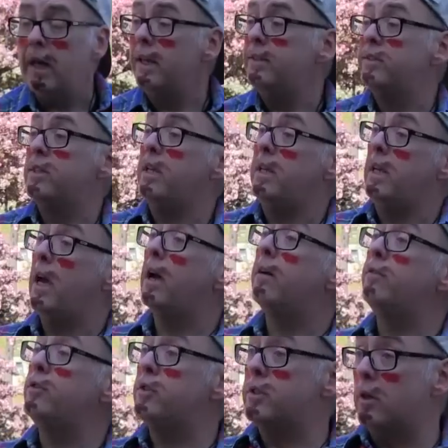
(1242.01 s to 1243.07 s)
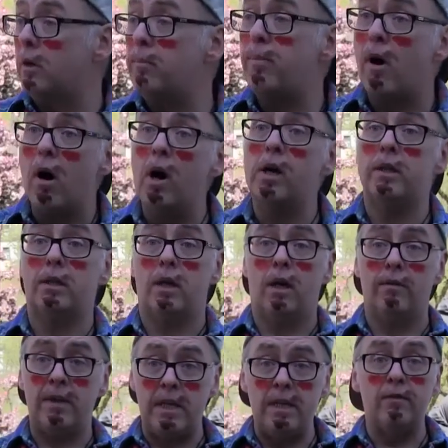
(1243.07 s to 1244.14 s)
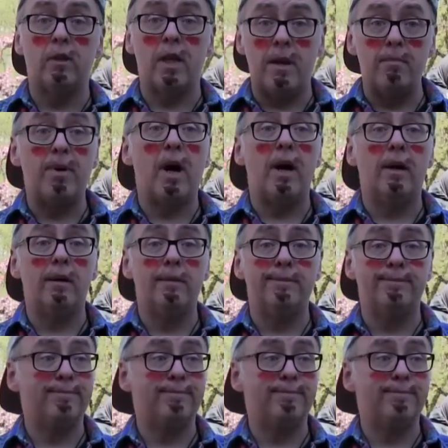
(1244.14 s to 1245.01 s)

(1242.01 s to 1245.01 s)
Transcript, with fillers: is Kiev still part of an evil empire?